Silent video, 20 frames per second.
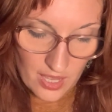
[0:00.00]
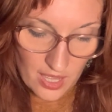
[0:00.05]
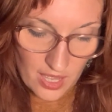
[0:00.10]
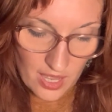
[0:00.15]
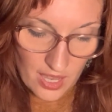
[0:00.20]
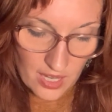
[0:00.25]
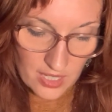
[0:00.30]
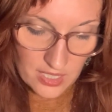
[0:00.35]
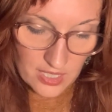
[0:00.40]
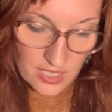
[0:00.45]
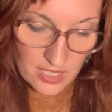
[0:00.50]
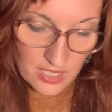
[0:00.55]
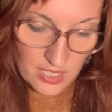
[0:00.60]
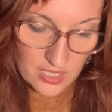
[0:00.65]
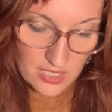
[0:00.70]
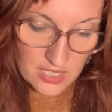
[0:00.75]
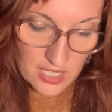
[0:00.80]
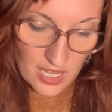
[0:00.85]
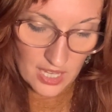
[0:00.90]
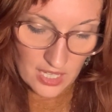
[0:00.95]
any
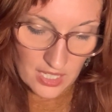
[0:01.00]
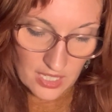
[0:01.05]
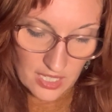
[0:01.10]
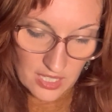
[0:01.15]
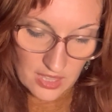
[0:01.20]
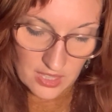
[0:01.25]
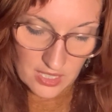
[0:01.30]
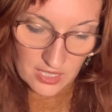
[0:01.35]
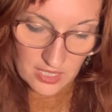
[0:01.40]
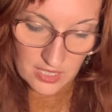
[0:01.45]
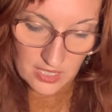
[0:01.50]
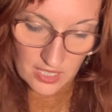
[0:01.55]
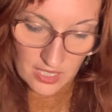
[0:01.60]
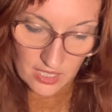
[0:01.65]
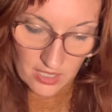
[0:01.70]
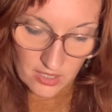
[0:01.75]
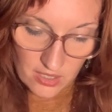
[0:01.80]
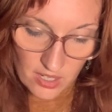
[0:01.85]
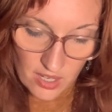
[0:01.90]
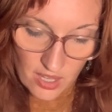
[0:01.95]
day in the
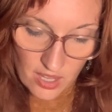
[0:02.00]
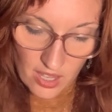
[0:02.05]
year,